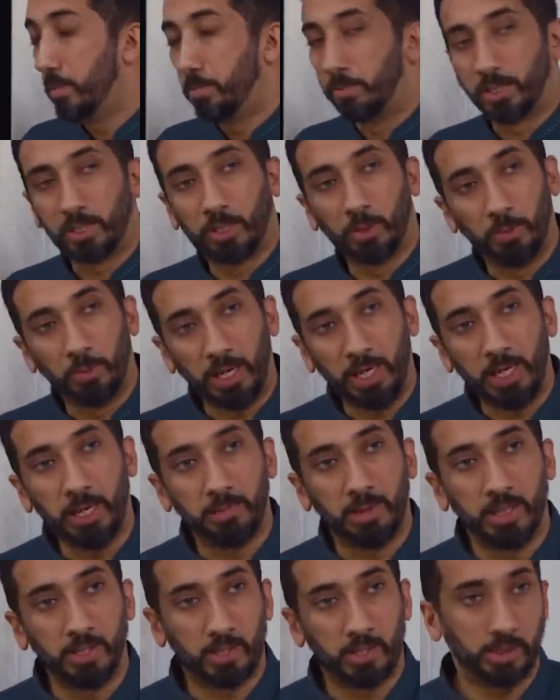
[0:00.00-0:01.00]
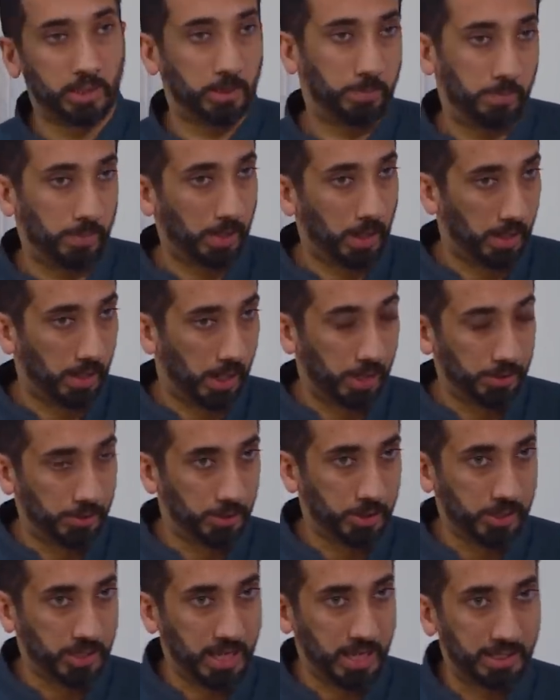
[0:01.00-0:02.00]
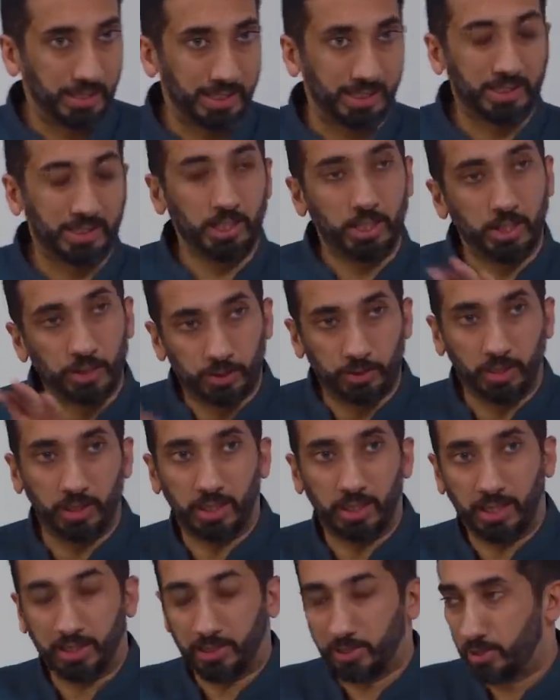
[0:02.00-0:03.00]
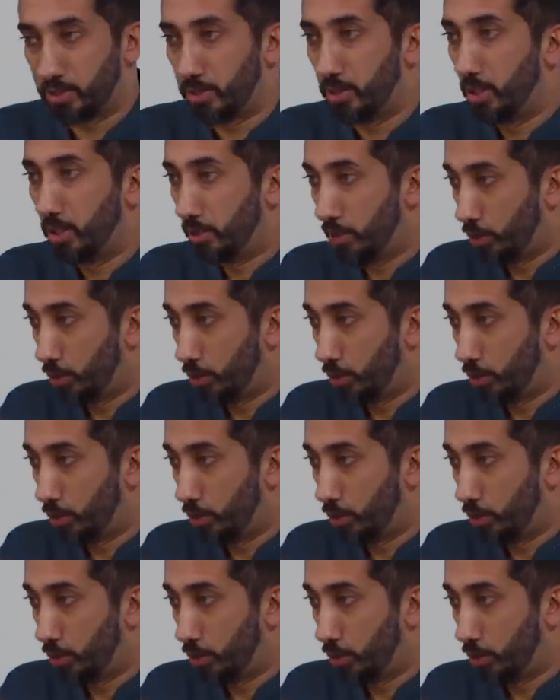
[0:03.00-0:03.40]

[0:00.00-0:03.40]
But the way He mentions it, understand that the Israelites,